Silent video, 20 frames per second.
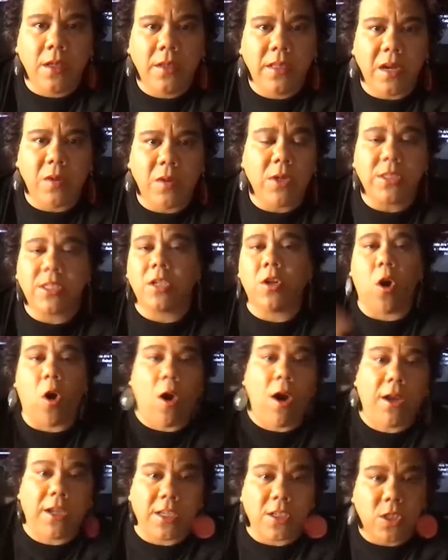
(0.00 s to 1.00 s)
there was an
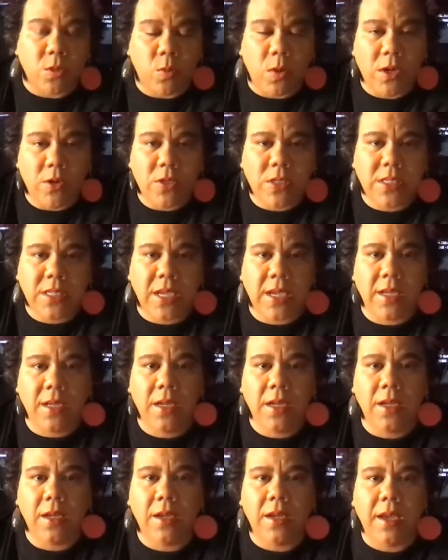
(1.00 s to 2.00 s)
August
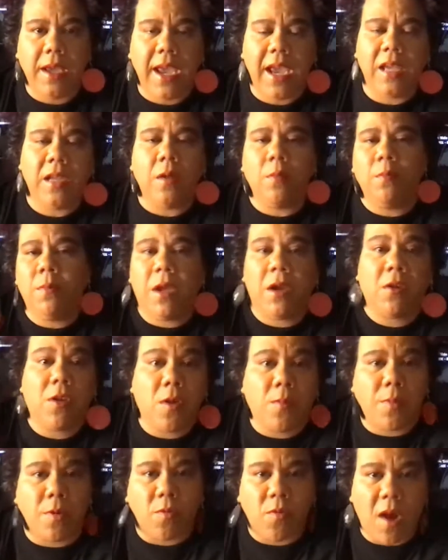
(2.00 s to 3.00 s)
Wilson and a
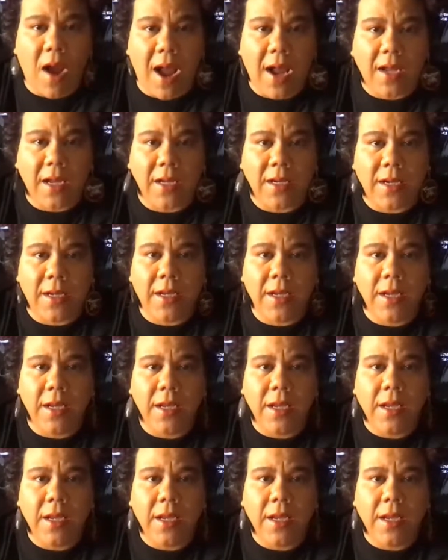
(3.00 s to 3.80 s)
Mary Baraka.